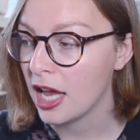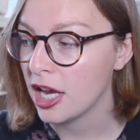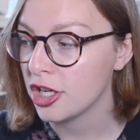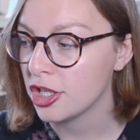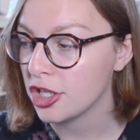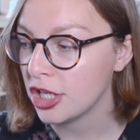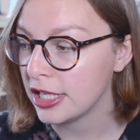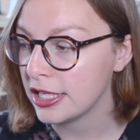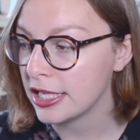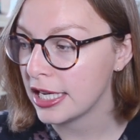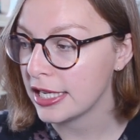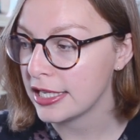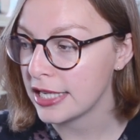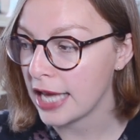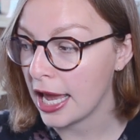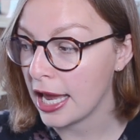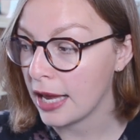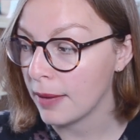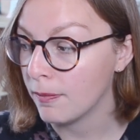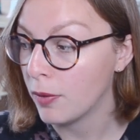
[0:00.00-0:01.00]
she did
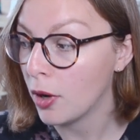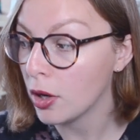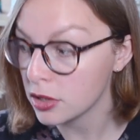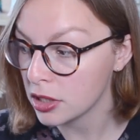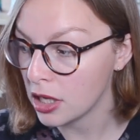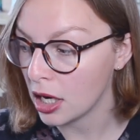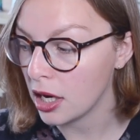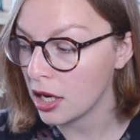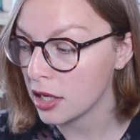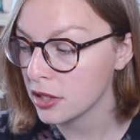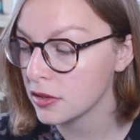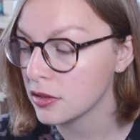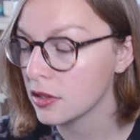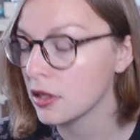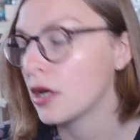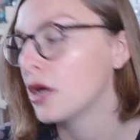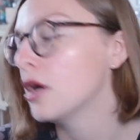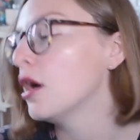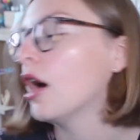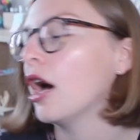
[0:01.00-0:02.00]
a podcast,
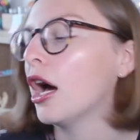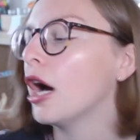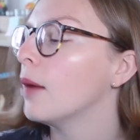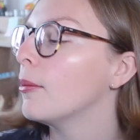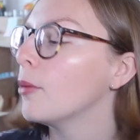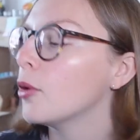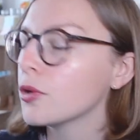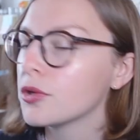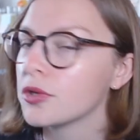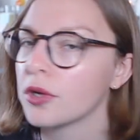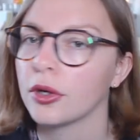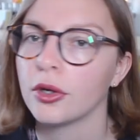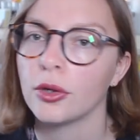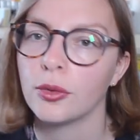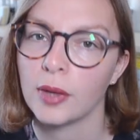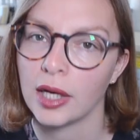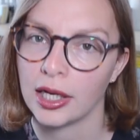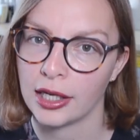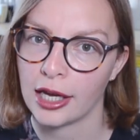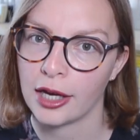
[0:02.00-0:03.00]
also
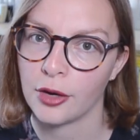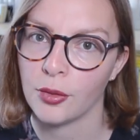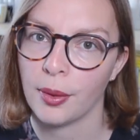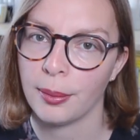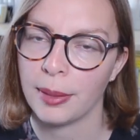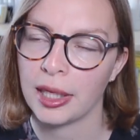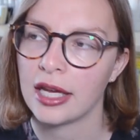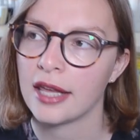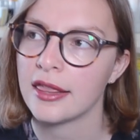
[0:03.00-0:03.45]
called Work Like a Woman.